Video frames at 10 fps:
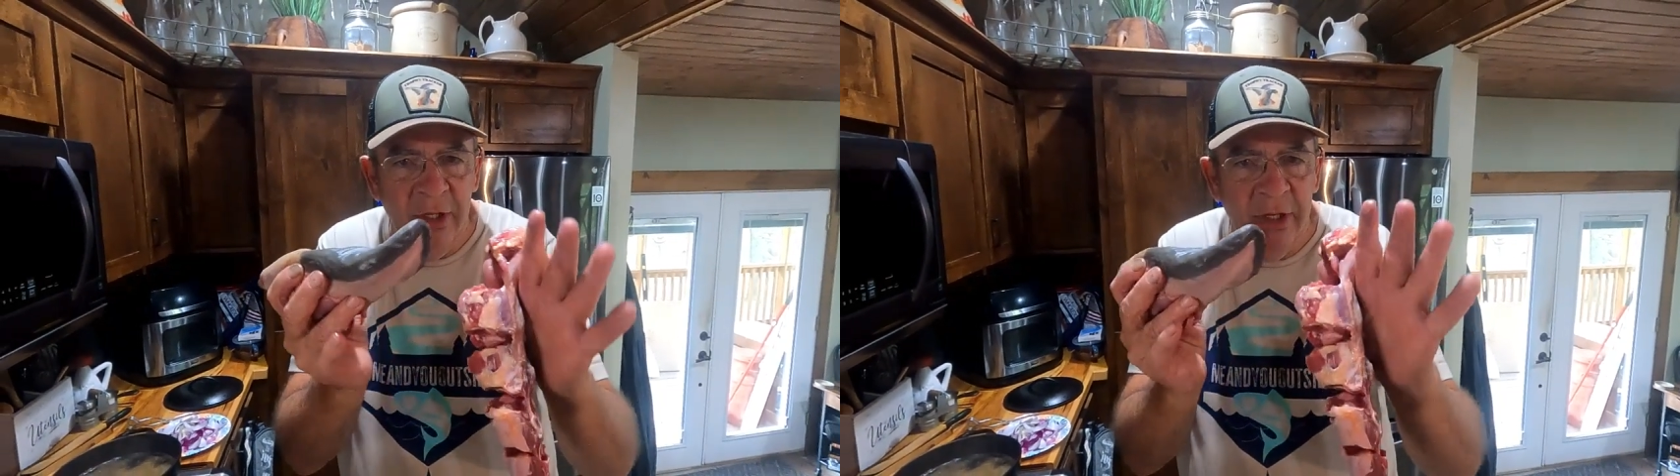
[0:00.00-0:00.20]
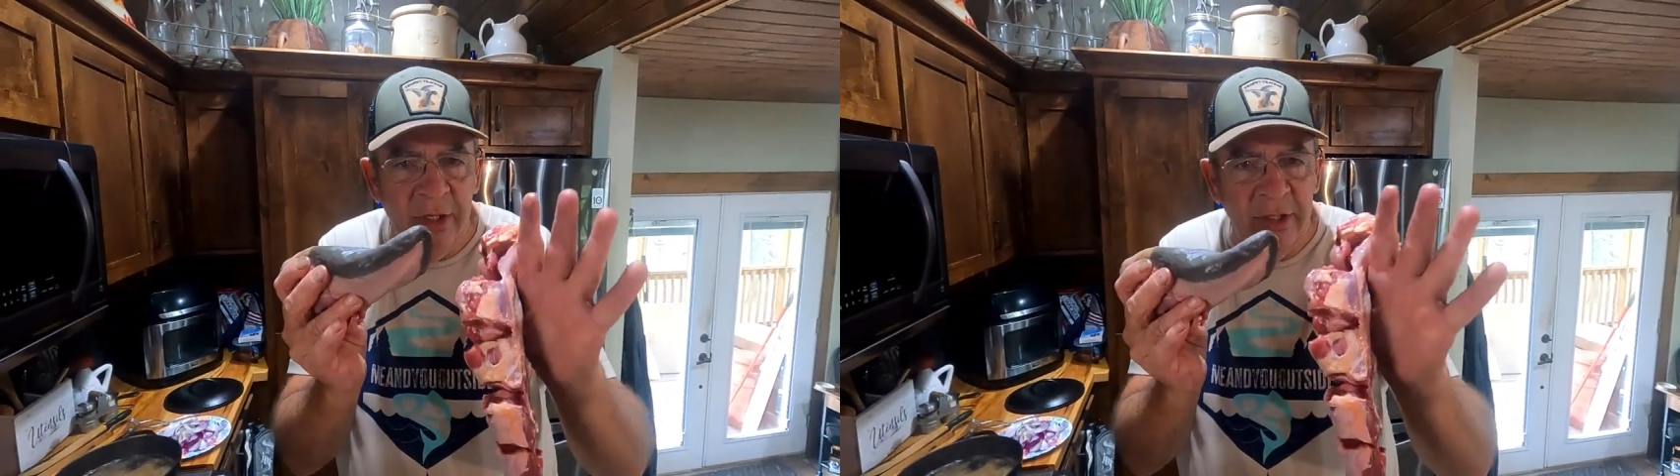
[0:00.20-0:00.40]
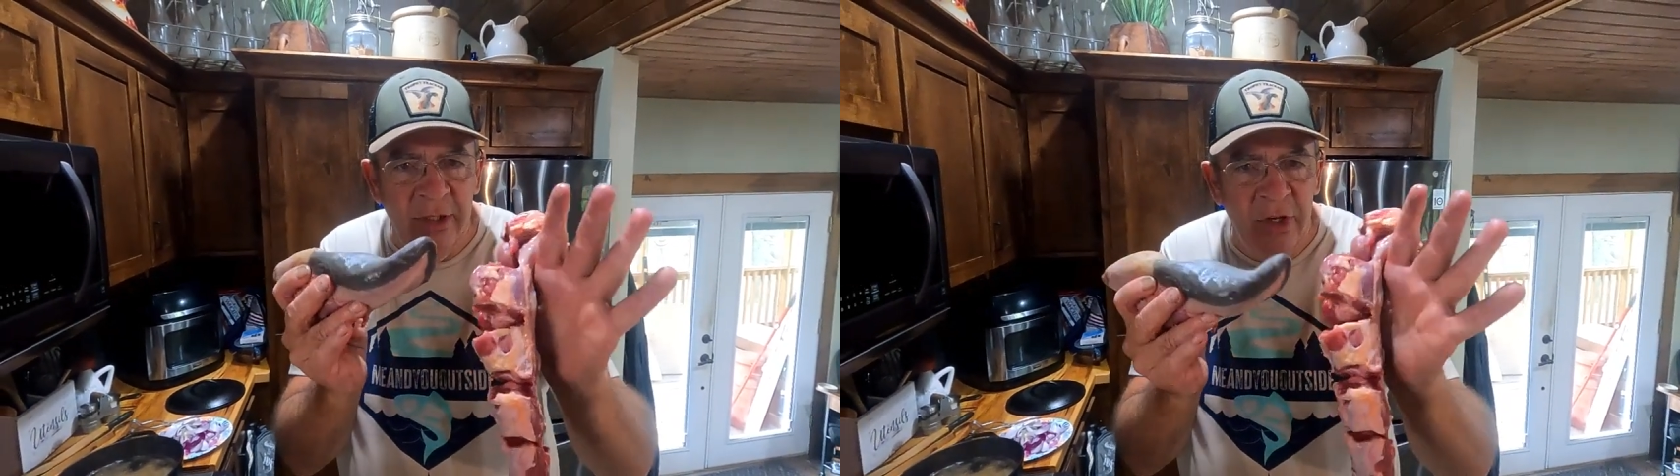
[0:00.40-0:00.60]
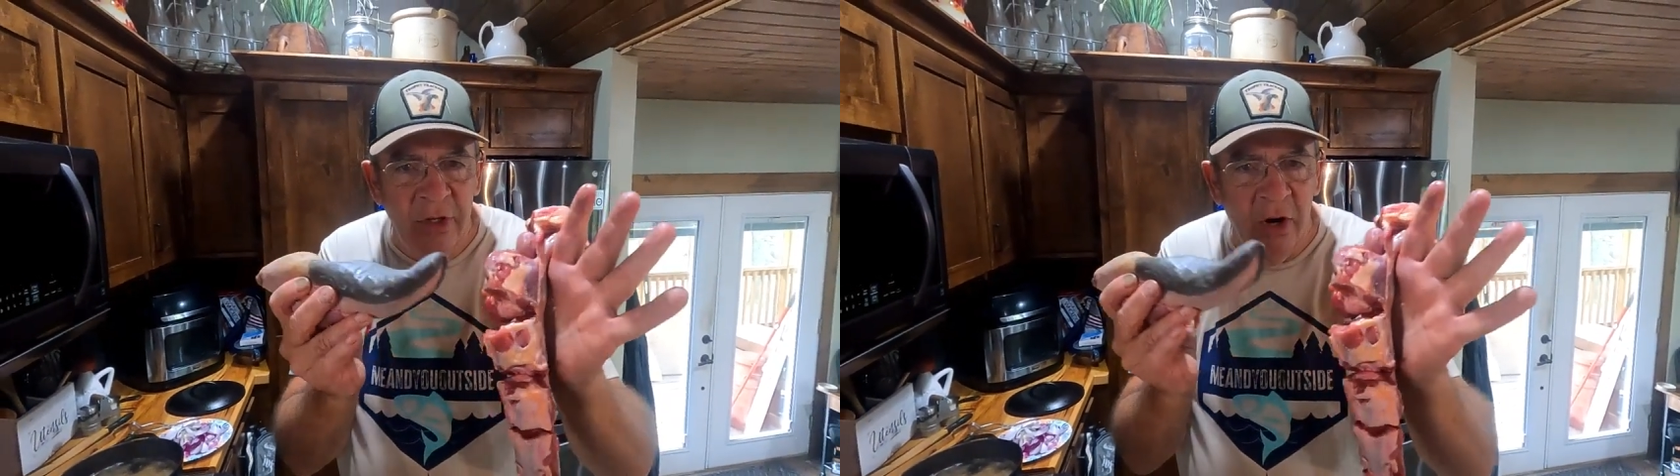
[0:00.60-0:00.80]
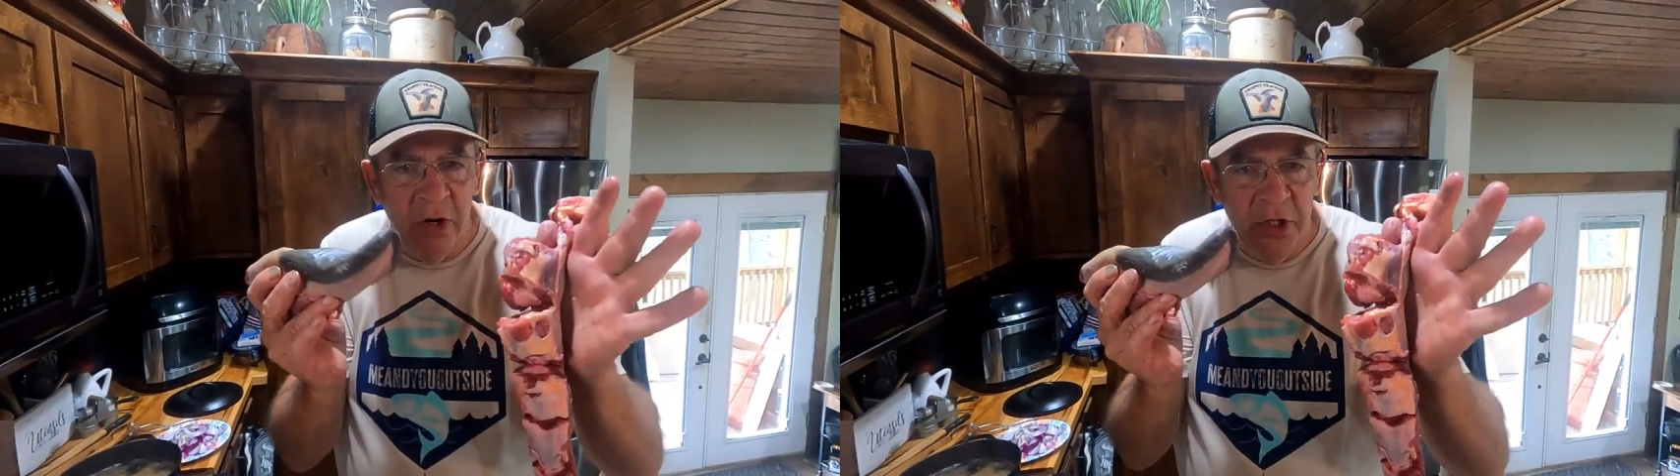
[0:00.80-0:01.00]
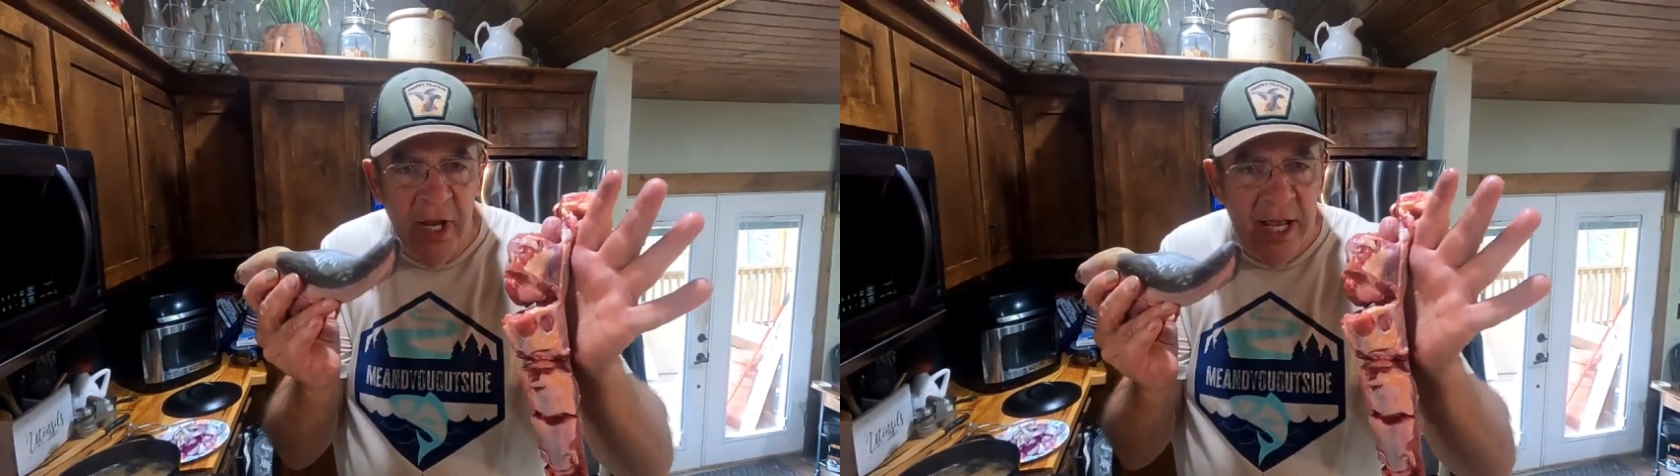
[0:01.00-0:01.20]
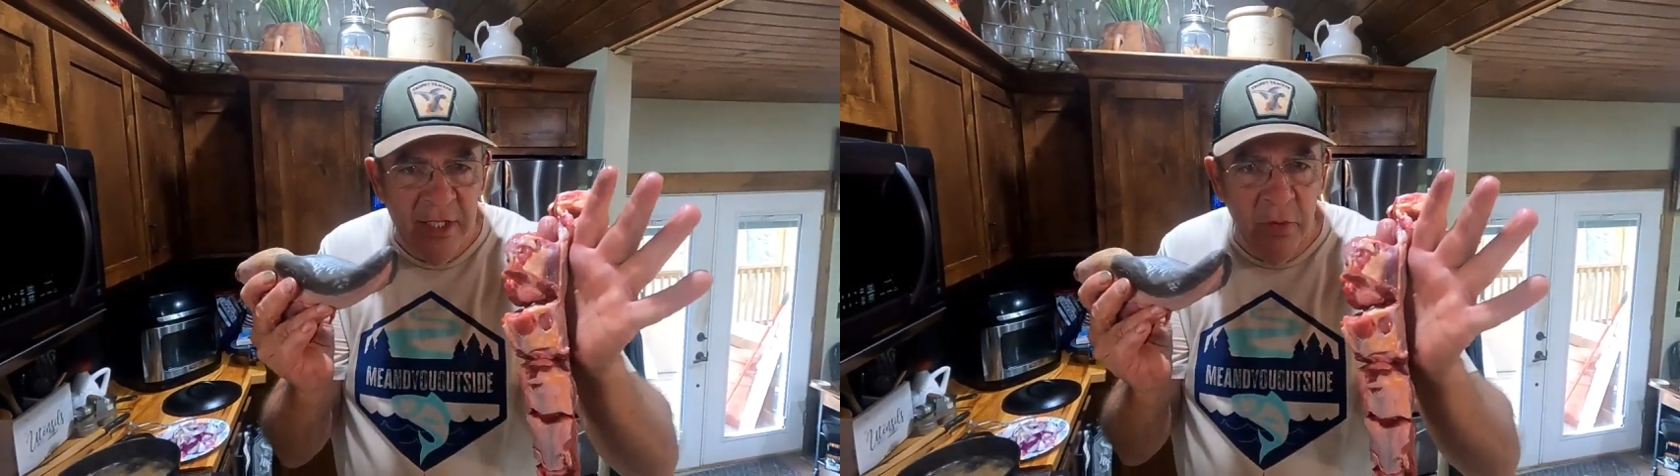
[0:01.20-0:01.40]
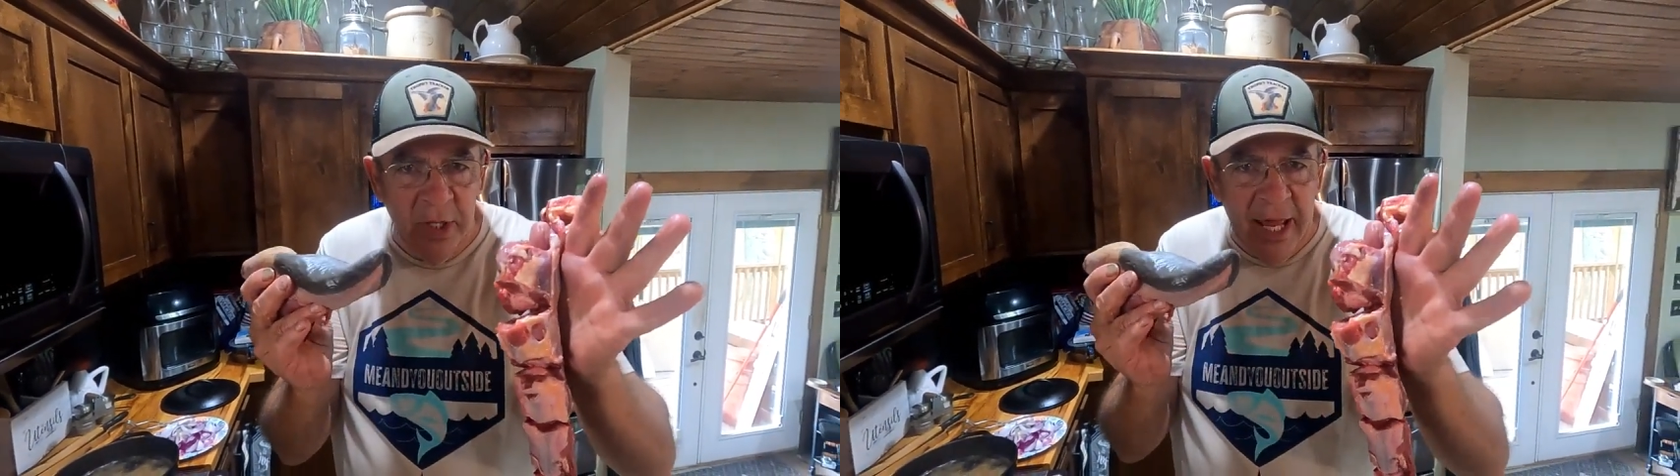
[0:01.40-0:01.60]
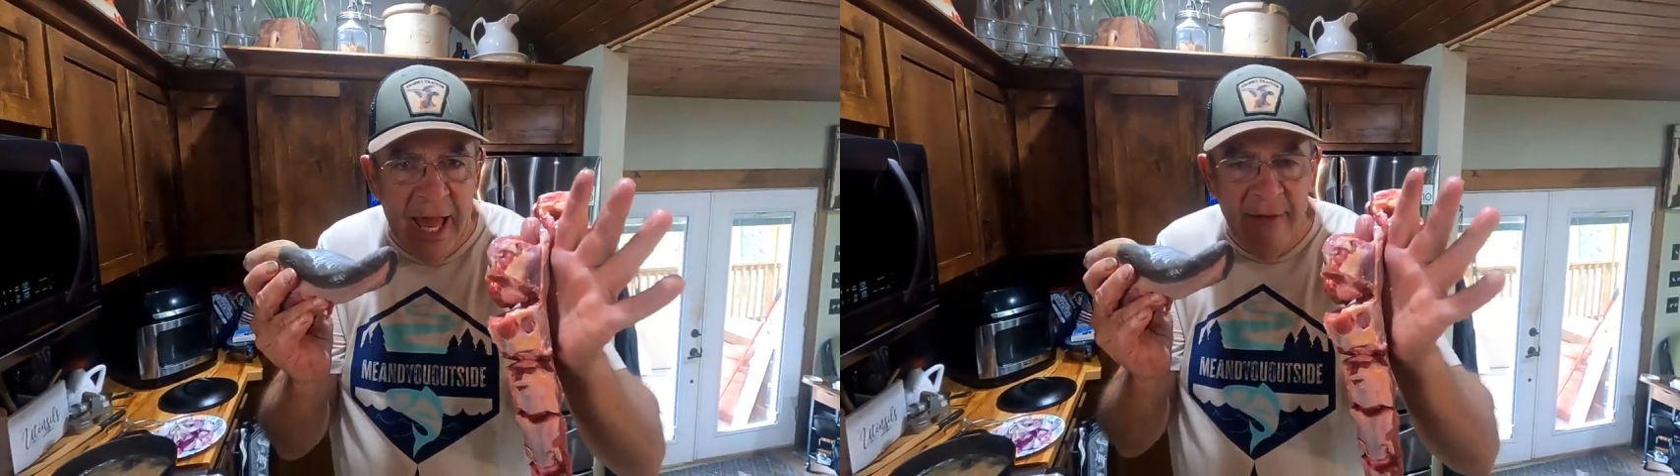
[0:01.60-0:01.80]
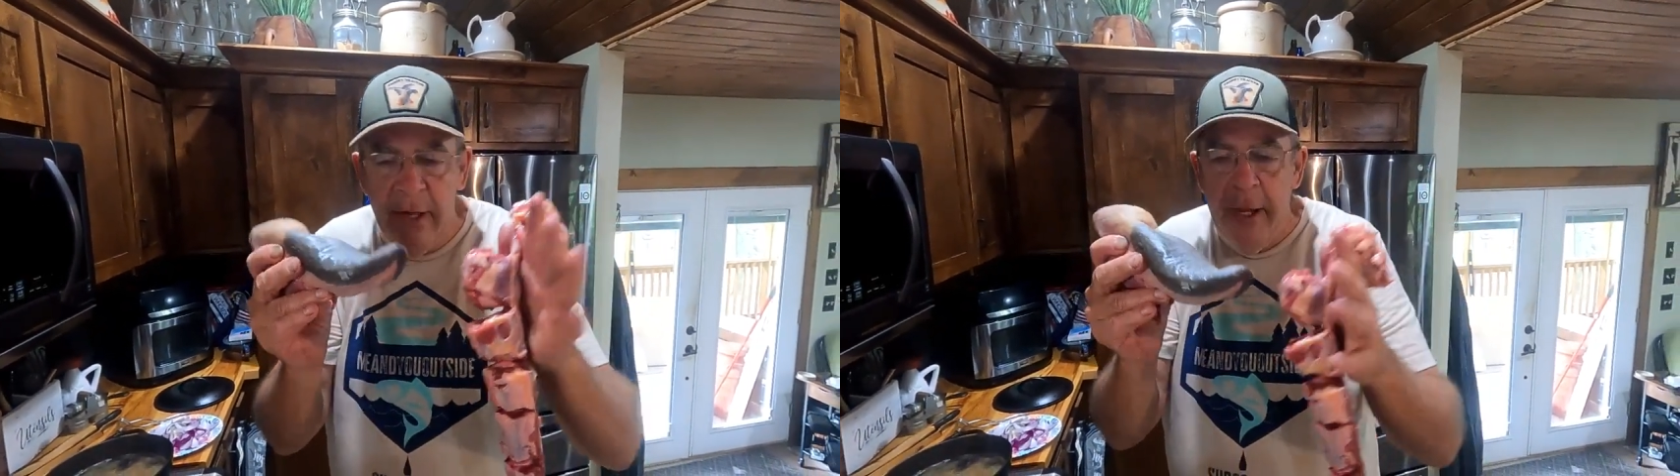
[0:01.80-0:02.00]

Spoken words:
You couldn't hardly slice it with a knife.